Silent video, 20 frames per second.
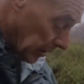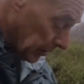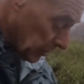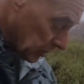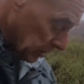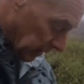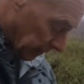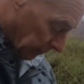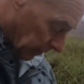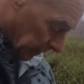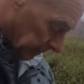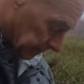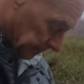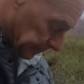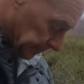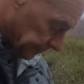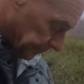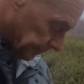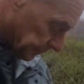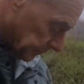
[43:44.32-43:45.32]
Thanksgiving,
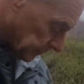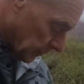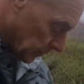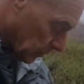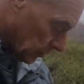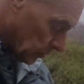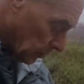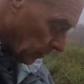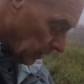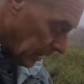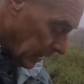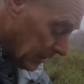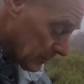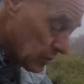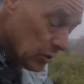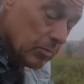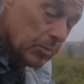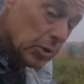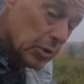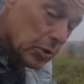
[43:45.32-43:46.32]
so it
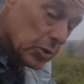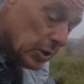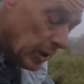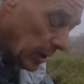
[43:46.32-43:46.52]
has to be the